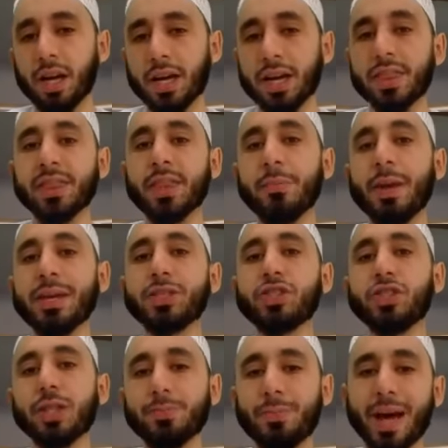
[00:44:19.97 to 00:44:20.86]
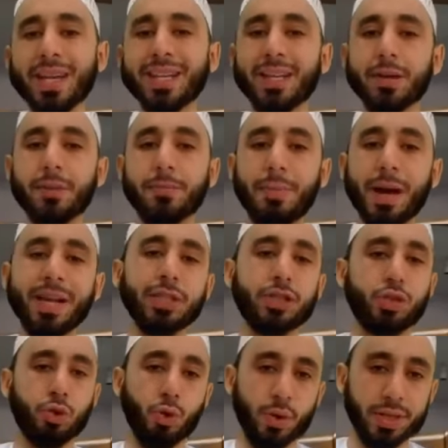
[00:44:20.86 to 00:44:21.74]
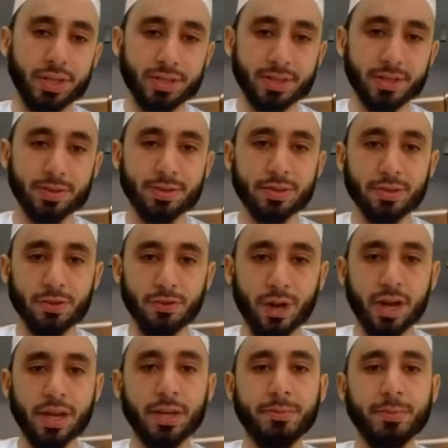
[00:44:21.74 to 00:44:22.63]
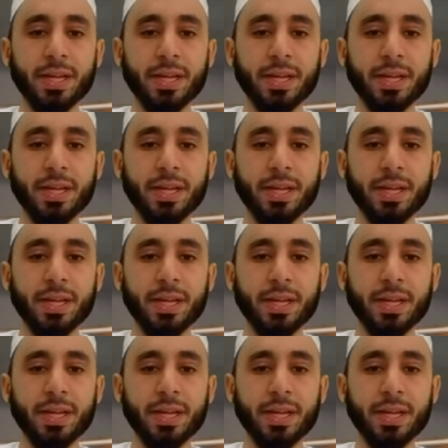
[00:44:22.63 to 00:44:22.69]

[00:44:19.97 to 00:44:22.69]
in the masjid by choice, right?